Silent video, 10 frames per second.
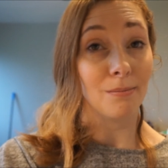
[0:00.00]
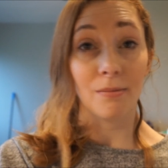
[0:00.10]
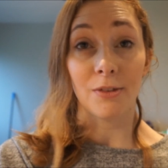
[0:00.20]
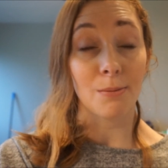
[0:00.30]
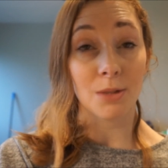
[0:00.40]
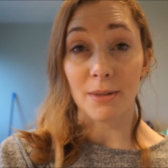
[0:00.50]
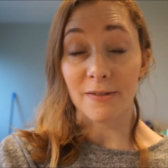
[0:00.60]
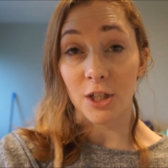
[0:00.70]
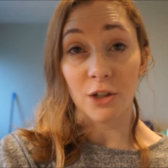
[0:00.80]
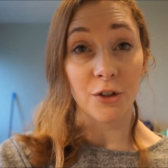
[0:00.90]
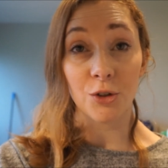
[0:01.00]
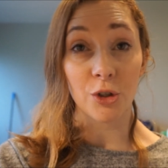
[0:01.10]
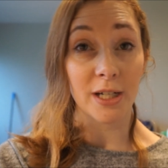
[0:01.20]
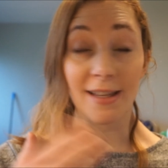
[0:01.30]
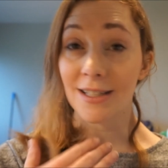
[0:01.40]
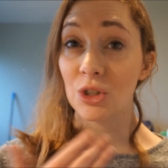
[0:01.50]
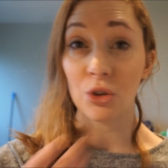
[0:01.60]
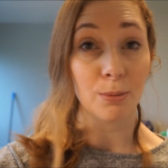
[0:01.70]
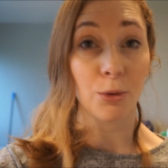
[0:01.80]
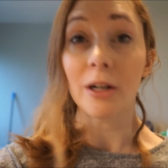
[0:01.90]
thumbs up this video if you enjoyed it. That's not
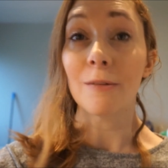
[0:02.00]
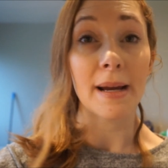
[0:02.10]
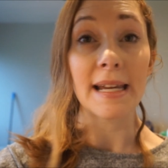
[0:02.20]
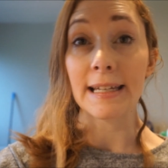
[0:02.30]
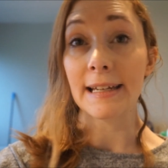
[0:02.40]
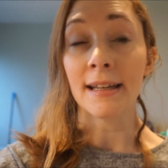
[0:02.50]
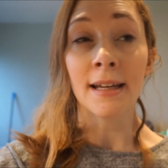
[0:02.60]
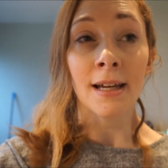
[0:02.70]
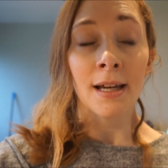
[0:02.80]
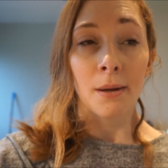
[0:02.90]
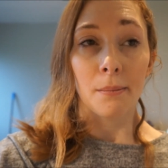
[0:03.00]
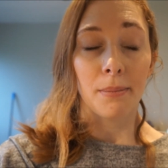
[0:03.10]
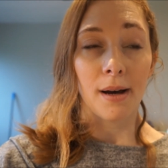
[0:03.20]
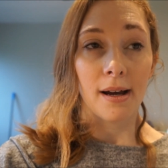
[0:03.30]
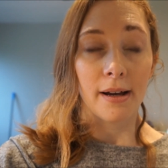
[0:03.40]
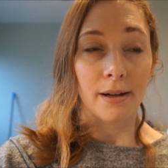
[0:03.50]
the point of making it. But